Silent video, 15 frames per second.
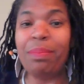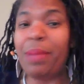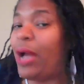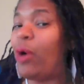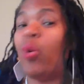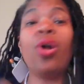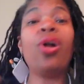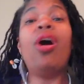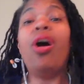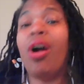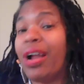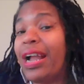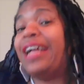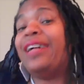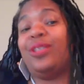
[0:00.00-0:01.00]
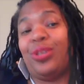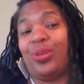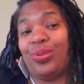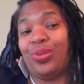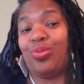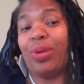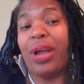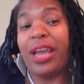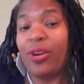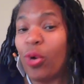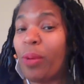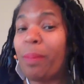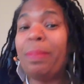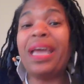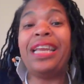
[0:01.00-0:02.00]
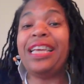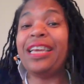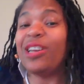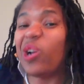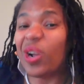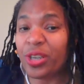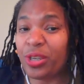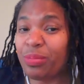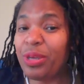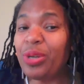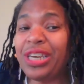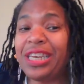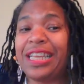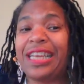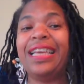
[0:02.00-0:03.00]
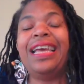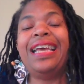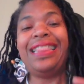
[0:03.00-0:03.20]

or our elders, right, or many in our community,